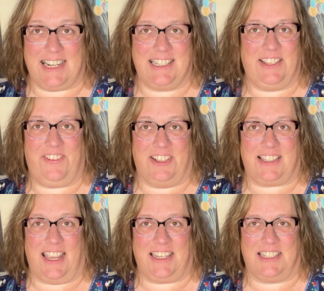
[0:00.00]
because it
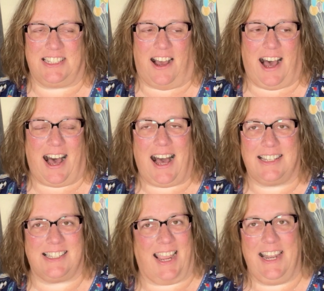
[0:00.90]
feels like just a hot
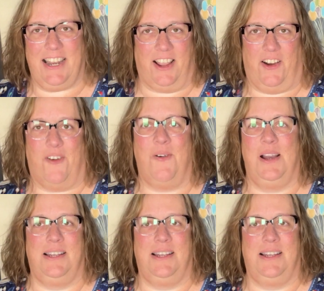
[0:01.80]
second ago.